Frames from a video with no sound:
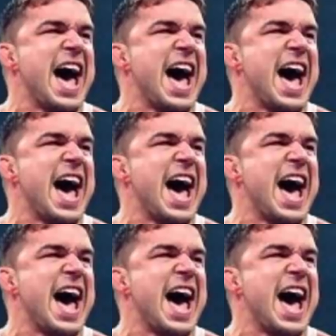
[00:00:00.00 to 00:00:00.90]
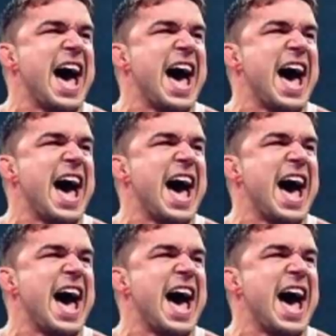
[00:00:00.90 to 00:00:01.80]

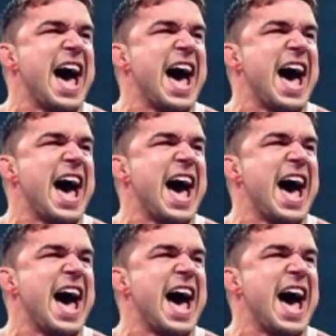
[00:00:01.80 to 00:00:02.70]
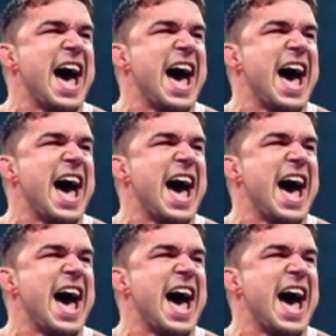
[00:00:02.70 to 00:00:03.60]

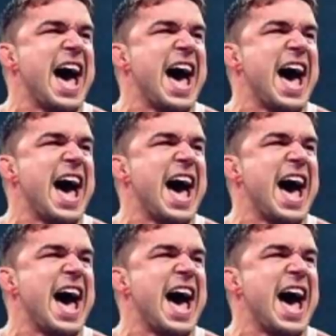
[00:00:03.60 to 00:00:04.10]
The face doesn't move, so there is nothing to read.